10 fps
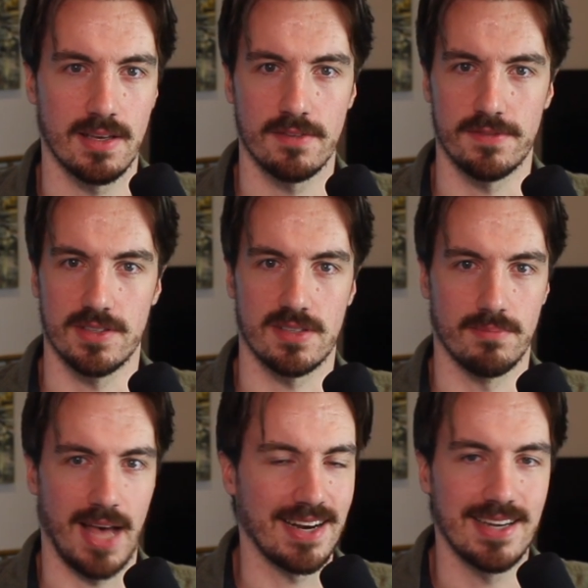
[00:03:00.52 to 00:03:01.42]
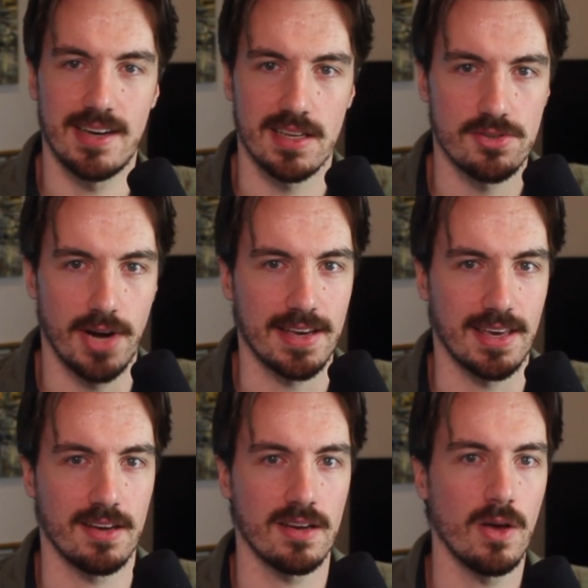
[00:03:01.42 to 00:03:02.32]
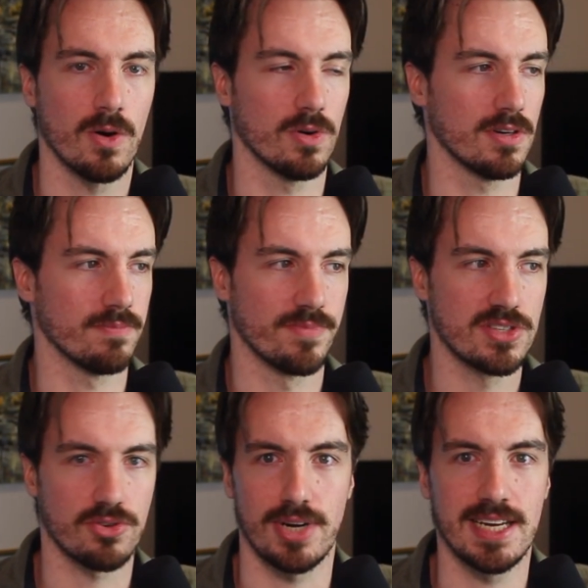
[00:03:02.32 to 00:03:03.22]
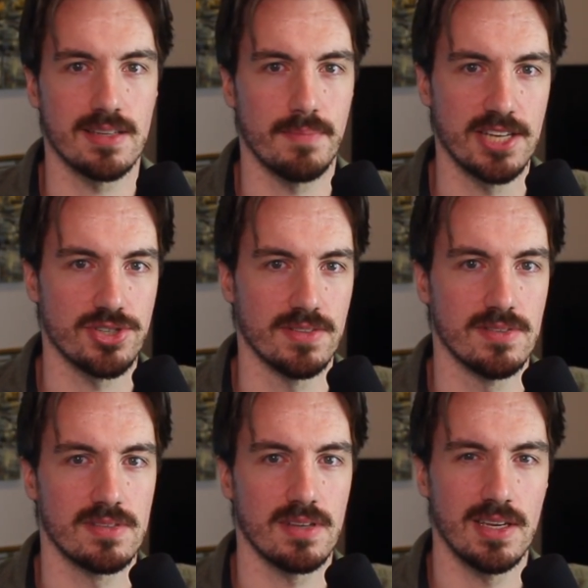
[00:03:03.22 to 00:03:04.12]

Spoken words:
for some analytics tracking, or screen dimensions,